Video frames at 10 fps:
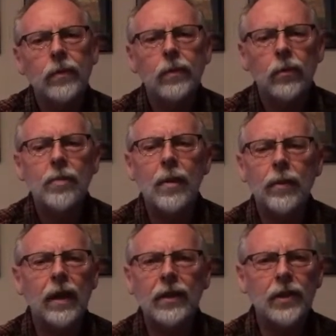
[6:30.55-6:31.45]

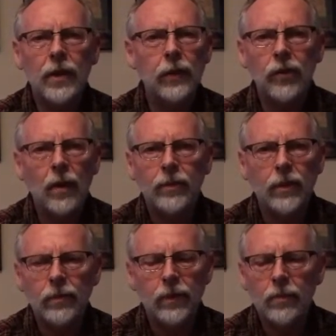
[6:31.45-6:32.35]
remember that it's not your job
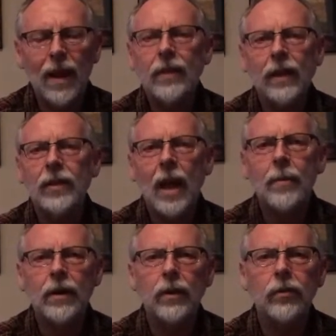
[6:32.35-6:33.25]
to make things
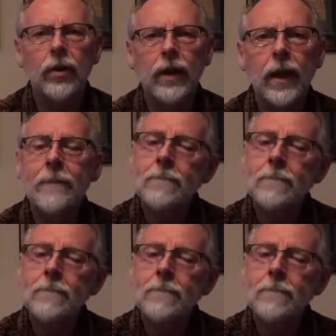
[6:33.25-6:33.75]
happen in the journey.